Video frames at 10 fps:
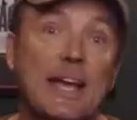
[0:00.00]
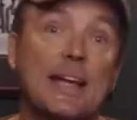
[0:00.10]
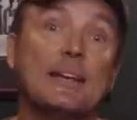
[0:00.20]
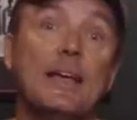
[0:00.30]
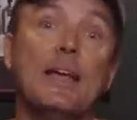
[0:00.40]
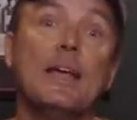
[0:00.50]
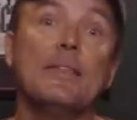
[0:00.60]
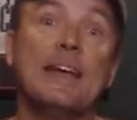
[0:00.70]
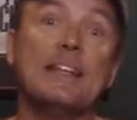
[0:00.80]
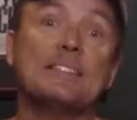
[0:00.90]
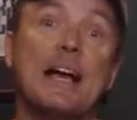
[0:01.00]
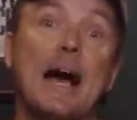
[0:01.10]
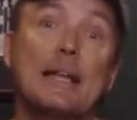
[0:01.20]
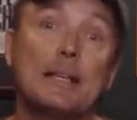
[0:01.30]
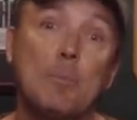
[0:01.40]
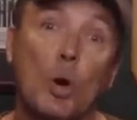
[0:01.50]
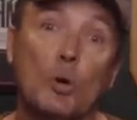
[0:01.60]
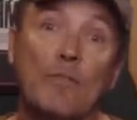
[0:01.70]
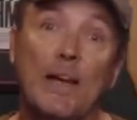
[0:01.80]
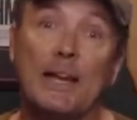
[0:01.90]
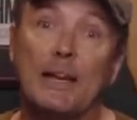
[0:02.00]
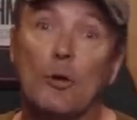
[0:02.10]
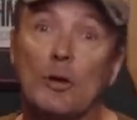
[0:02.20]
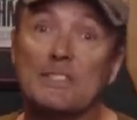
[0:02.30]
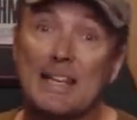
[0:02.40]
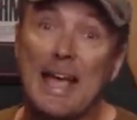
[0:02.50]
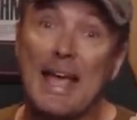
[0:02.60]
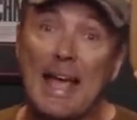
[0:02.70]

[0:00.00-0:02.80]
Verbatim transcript: saying that he's highly motivated or he's